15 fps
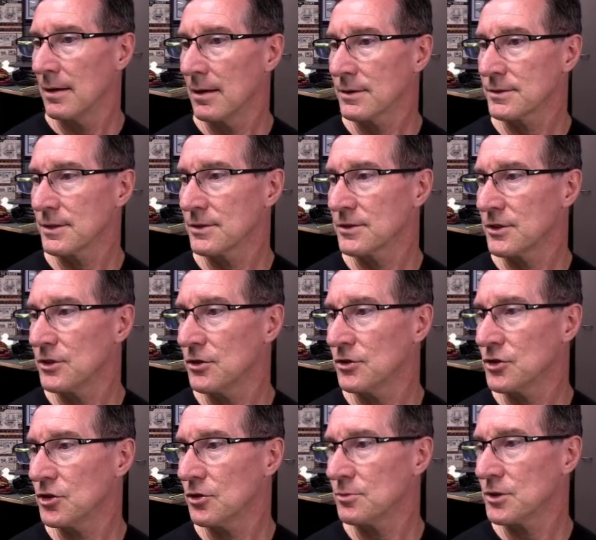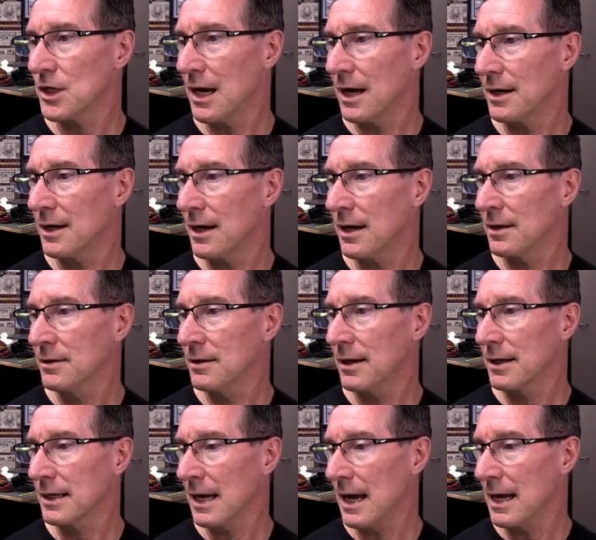Access to YouTube data.
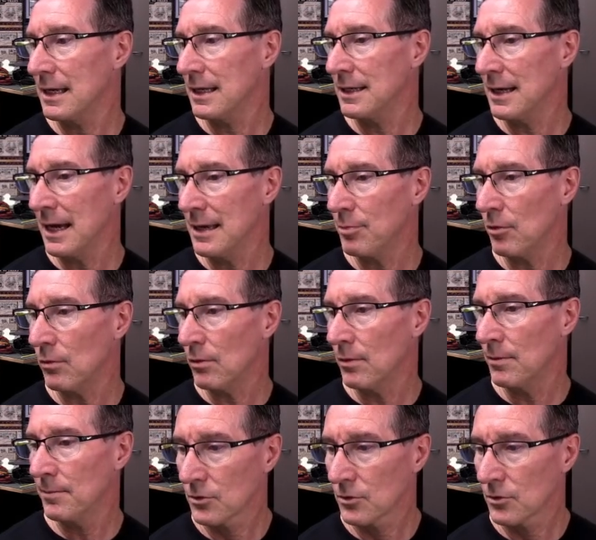Okay, enable.